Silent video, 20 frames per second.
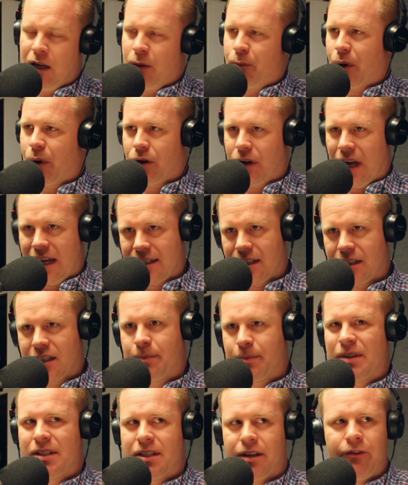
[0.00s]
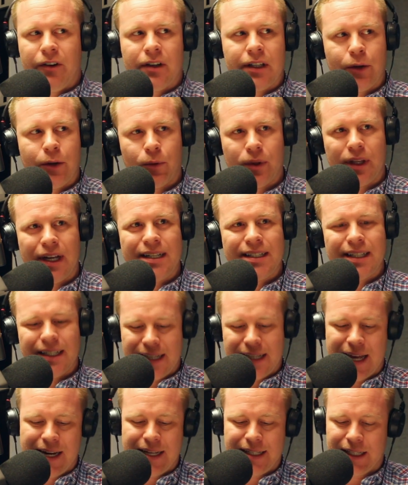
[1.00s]
But as it specifically relates to
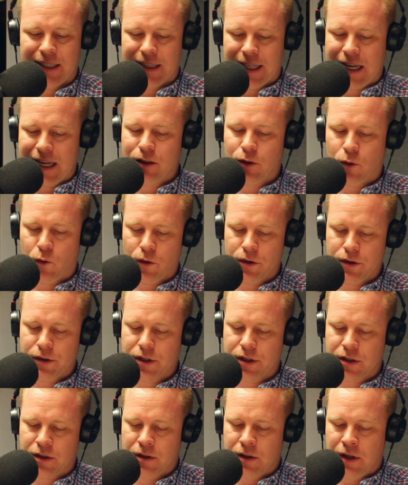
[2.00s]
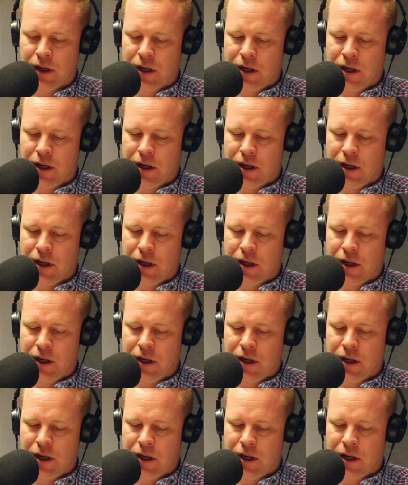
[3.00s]
tenants and landlords,